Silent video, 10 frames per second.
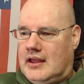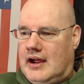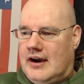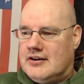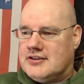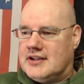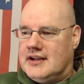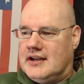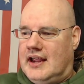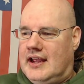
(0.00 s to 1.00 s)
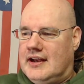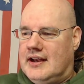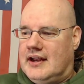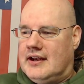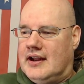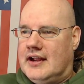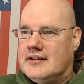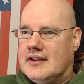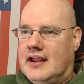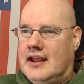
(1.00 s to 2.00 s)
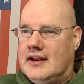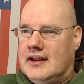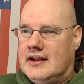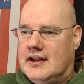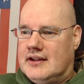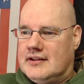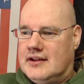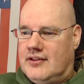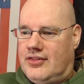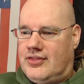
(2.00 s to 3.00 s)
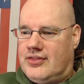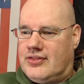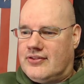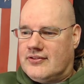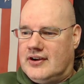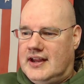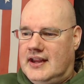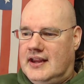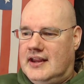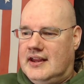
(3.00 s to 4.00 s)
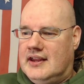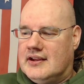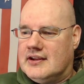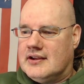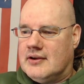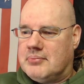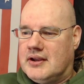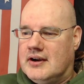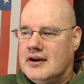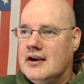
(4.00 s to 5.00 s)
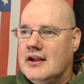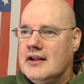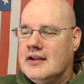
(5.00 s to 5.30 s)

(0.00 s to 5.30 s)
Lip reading: Harrison, 1889 to 1893, up here.